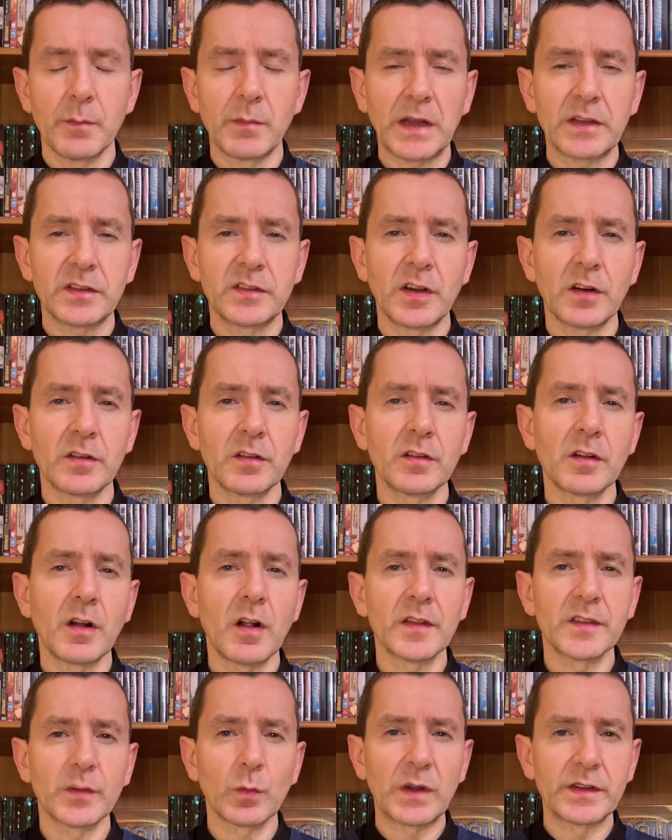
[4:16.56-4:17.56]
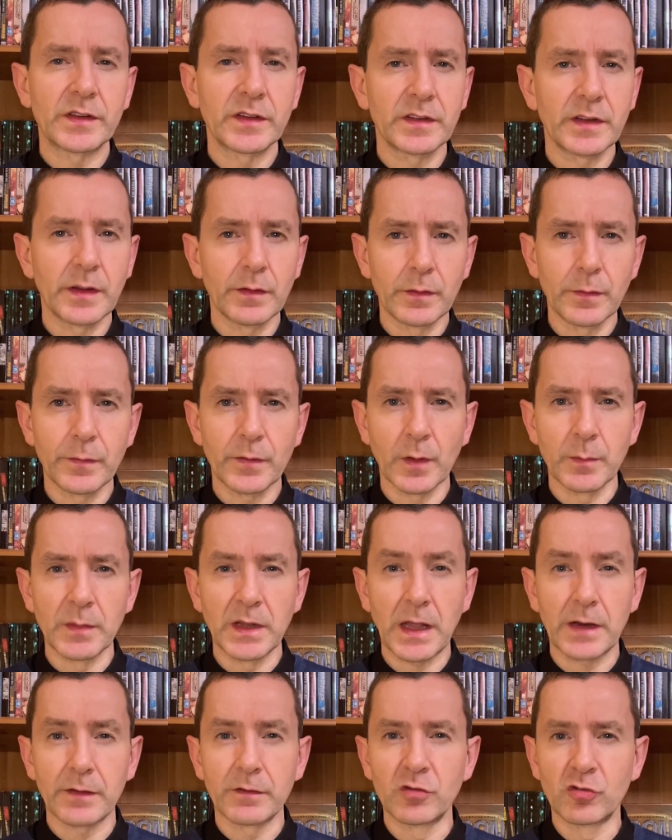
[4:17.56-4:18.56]
McTiernan also wanted to give the film a
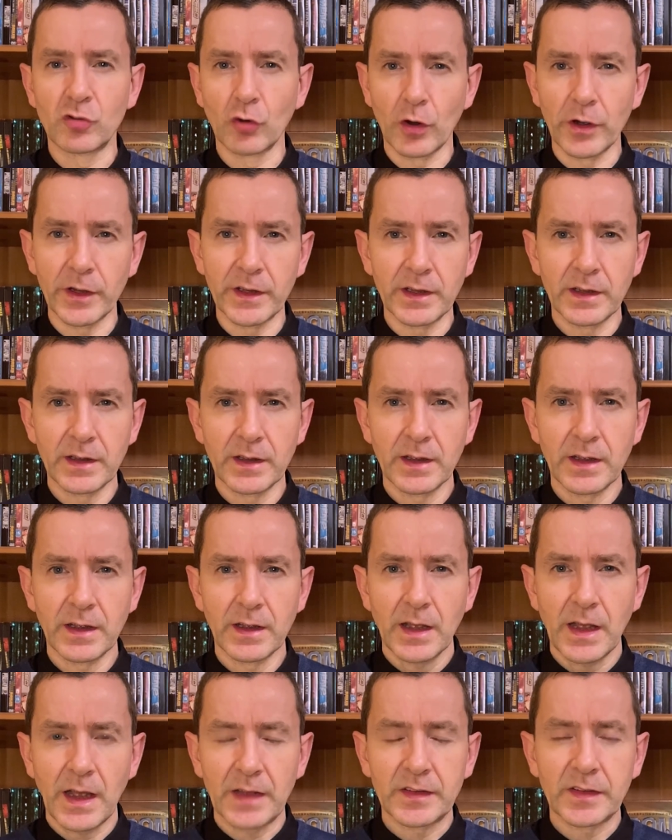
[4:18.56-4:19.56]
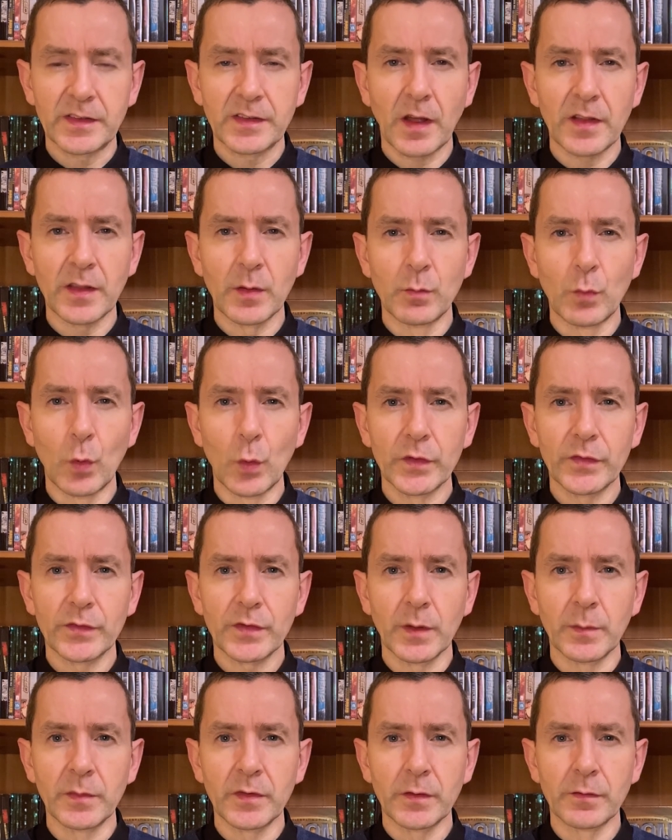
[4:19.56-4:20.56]
lot of joy, as he saw that most
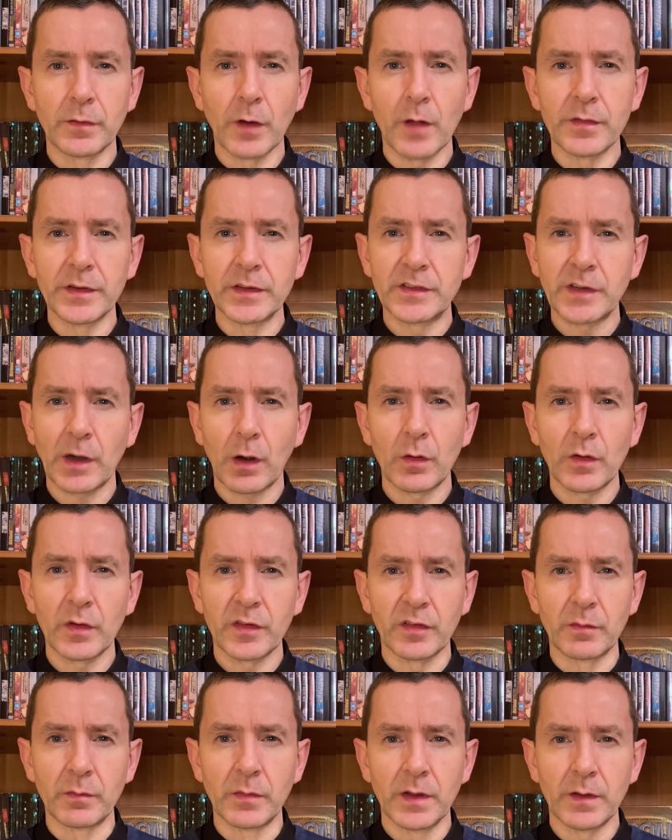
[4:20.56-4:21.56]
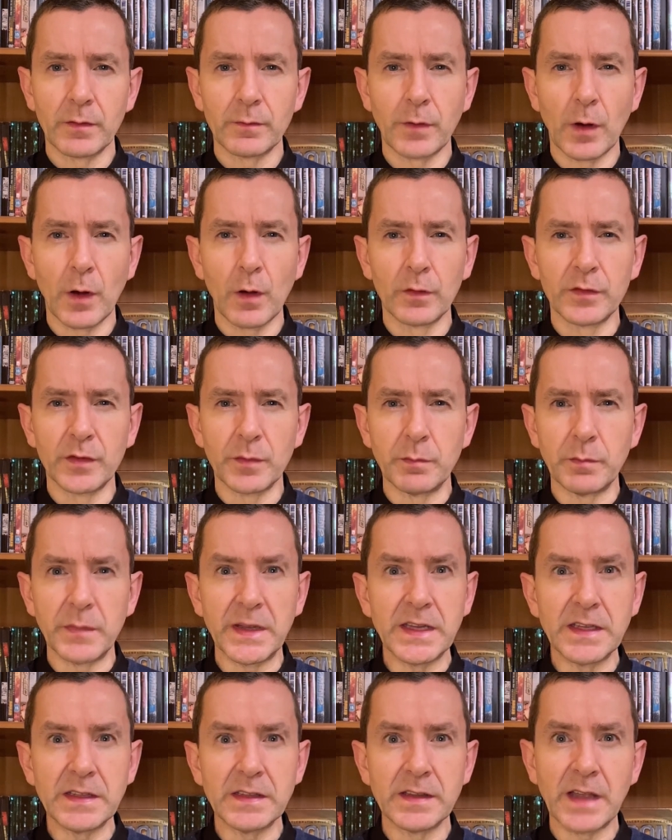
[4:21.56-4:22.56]
films involving terrorism involved
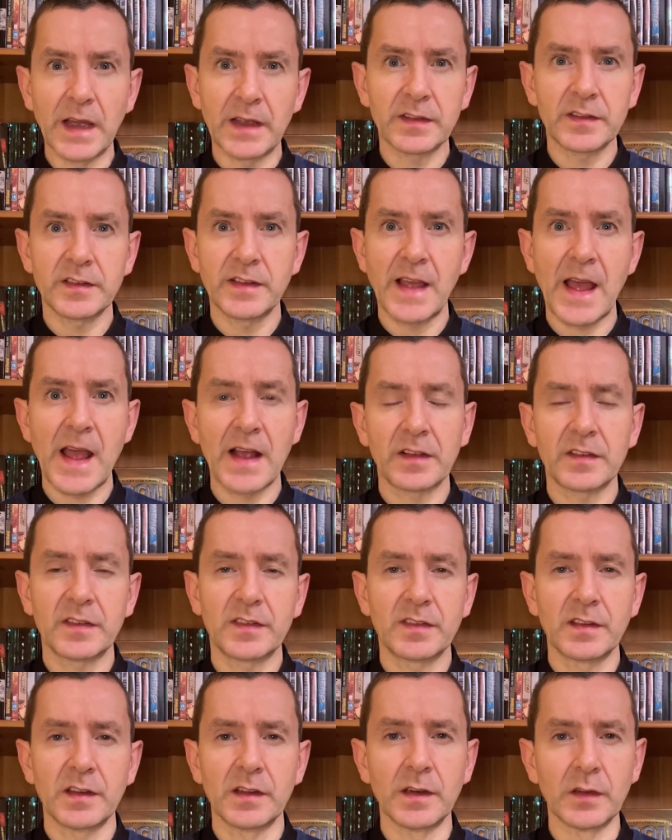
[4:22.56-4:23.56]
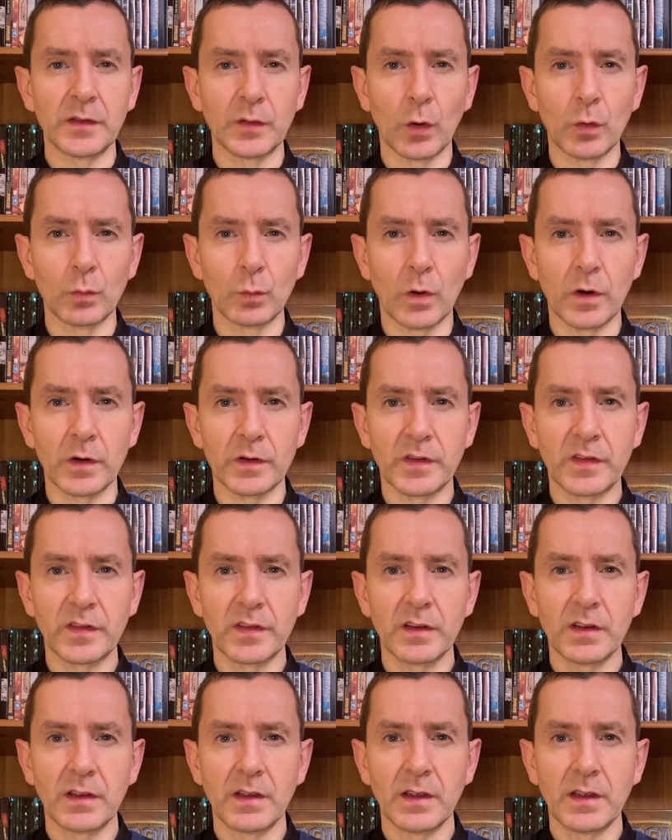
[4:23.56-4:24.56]
mean, nasty acts, in his own words.